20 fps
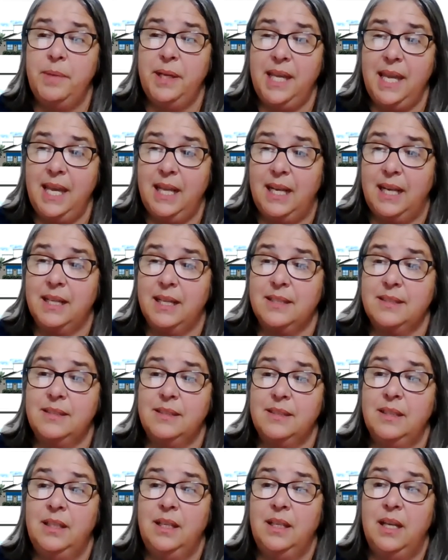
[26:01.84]

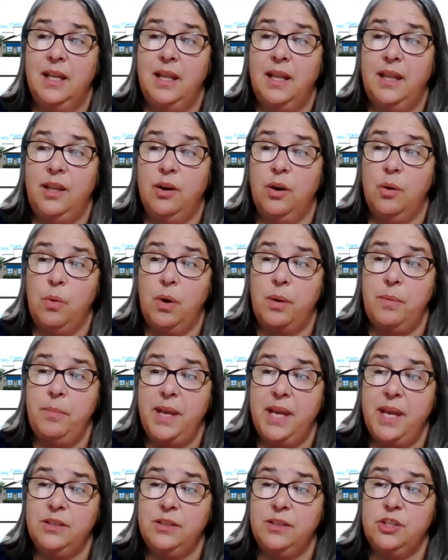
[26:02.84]
mechanics. They're
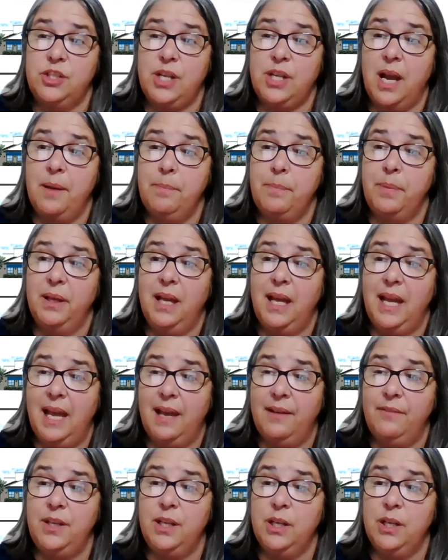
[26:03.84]
one-man shop,
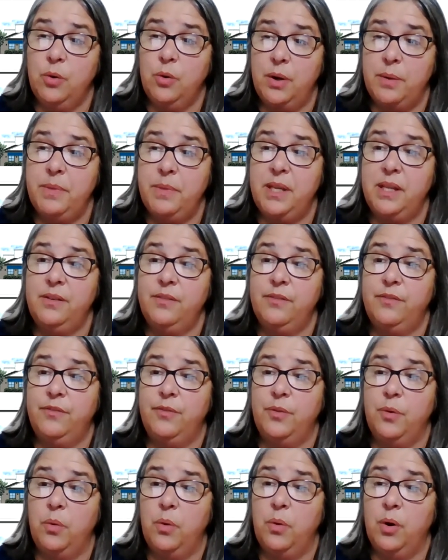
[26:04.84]
heavy equipment
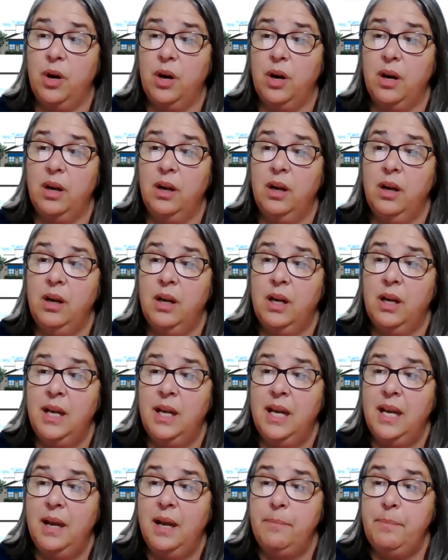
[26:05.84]
for
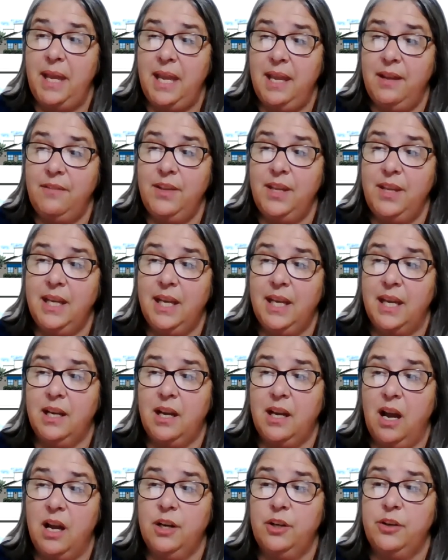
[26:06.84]
paving
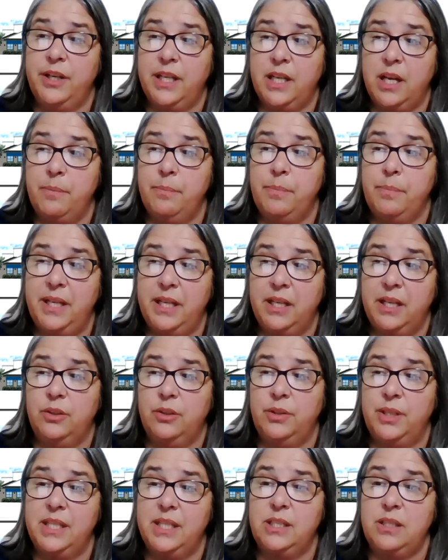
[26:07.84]
and concrete company,
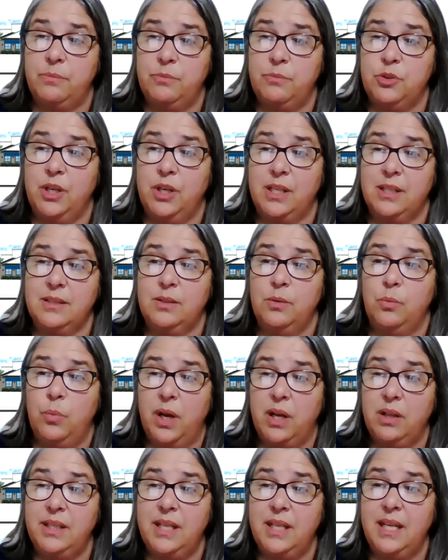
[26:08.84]
including dump trucks,
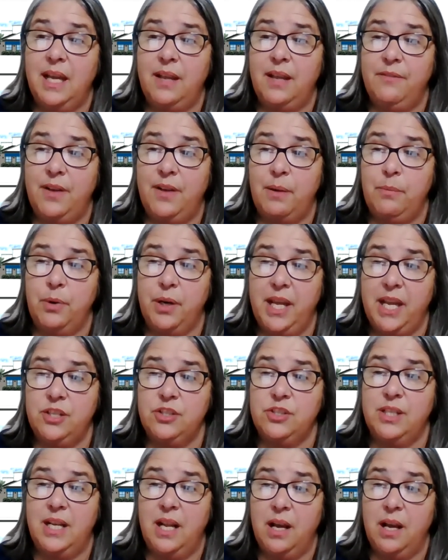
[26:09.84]
welding and
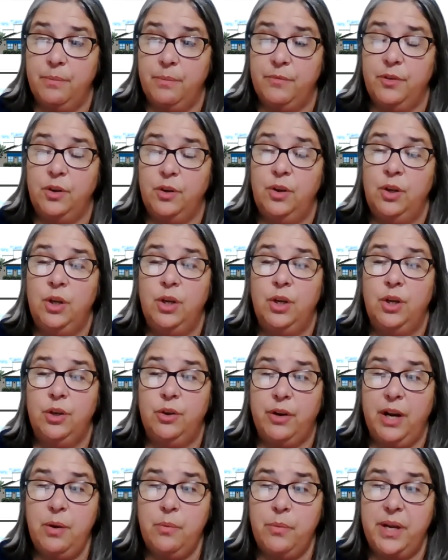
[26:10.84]
fabrication helpful.
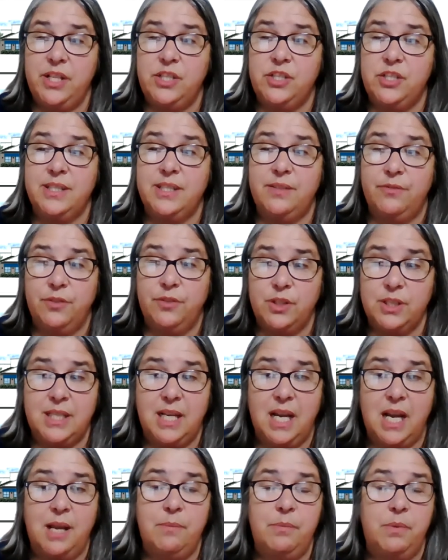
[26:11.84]
Great wages,
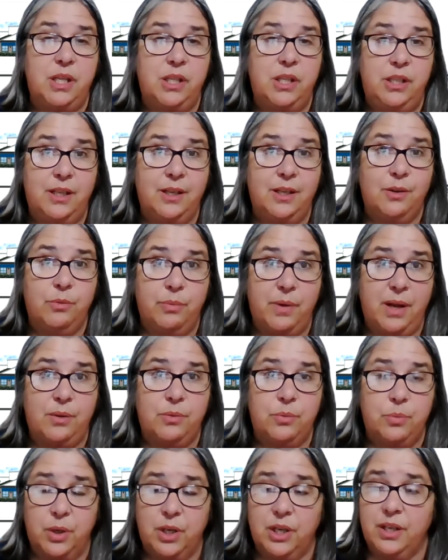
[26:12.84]
full-time,
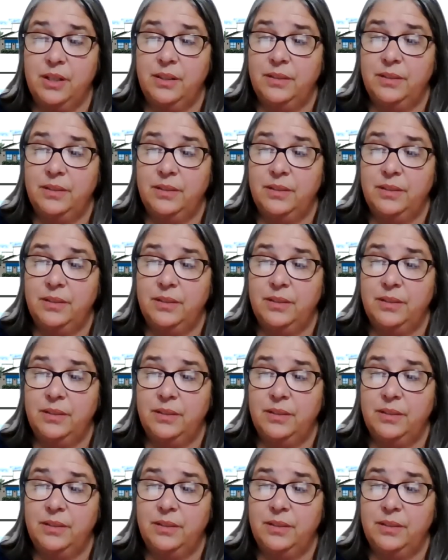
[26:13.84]
year-round work.